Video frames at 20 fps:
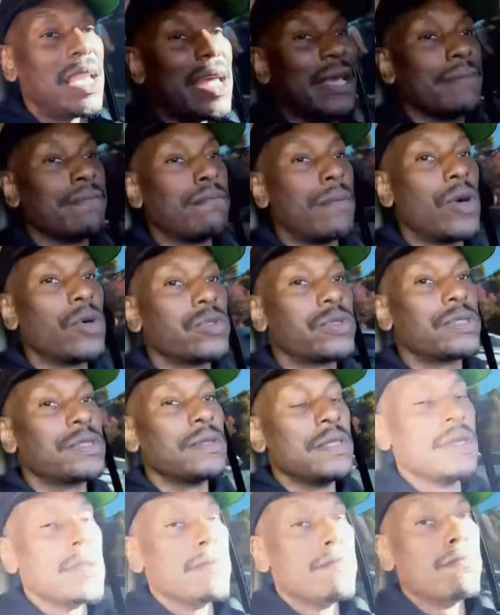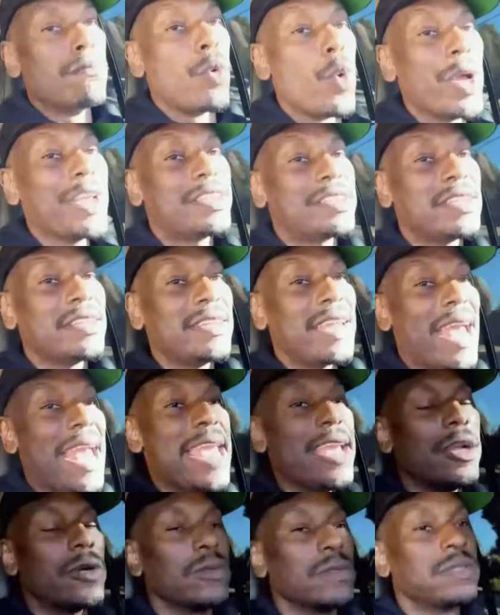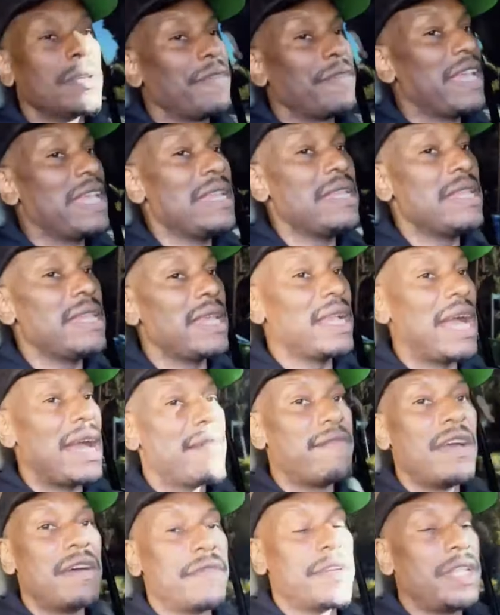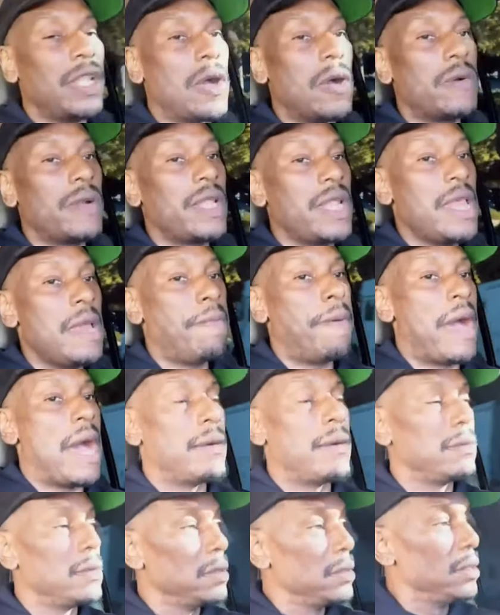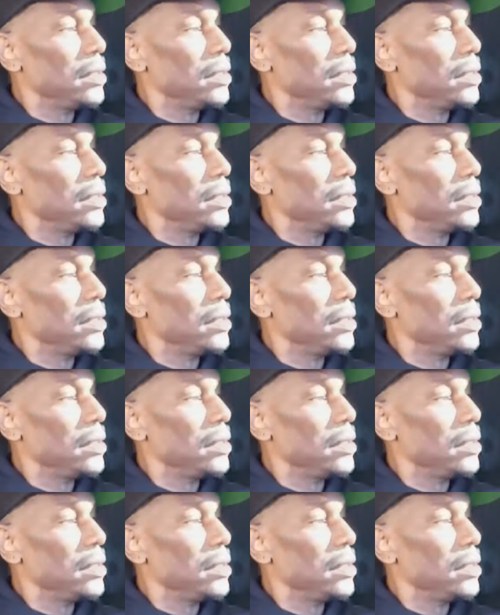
like, most moistened ankles of any nigga I've ever known in hip-hop.